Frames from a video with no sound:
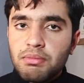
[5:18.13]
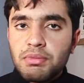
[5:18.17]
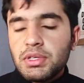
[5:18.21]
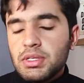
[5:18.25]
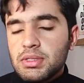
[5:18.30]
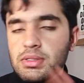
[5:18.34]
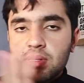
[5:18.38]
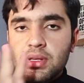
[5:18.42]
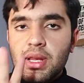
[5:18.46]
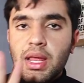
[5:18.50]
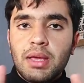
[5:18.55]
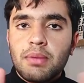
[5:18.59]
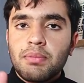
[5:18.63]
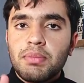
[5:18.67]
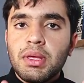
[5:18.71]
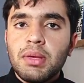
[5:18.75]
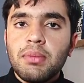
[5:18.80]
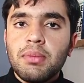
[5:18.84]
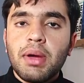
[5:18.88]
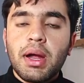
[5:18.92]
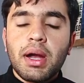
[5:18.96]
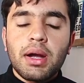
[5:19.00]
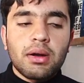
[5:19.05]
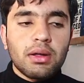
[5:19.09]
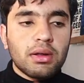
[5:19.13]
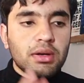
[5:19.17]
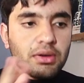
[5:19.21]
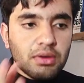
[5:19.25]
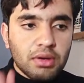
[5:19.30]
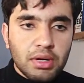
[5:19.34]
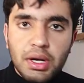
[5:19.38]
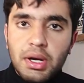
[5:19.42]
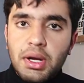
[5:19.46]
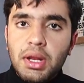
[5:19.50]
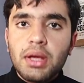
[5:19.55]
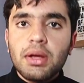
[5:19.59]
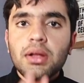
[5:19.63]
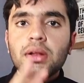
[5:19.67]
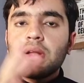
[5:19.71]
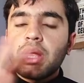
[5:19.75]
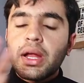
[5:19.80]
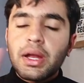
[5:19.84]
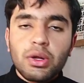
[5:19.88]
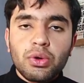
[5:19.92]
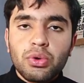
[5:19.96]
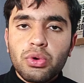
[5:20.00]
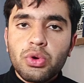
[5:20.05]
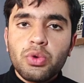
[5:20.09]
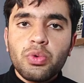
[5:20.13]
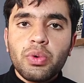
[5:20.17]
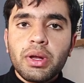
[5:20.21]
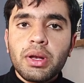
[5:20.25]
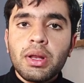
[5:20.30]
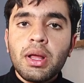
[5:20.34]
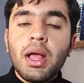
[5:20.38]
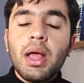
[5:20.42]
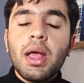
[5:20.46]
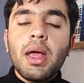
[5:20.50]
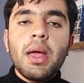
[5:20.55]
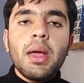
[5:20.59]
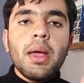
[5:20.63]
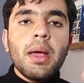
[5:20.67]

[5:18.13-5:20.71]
Just like BMAT, critical and good one.